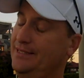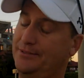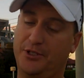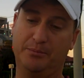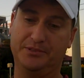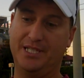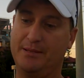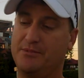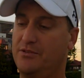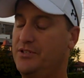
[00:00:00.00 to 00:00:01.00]
He's
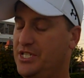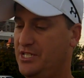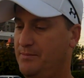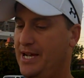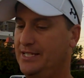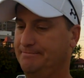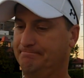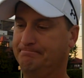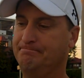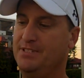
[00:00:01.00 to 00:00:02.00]
triple-teamed over just about.
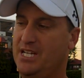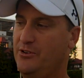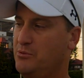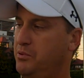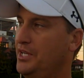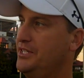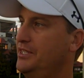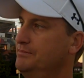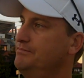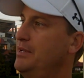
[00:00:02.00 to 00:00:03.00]
And it was a play that
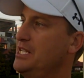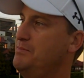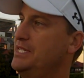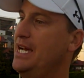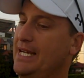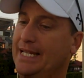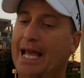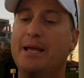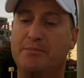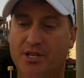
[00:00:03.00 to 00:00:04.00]
could have possibly tied the
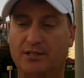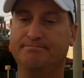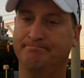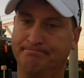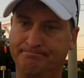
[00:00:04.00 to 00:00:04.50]
game. So,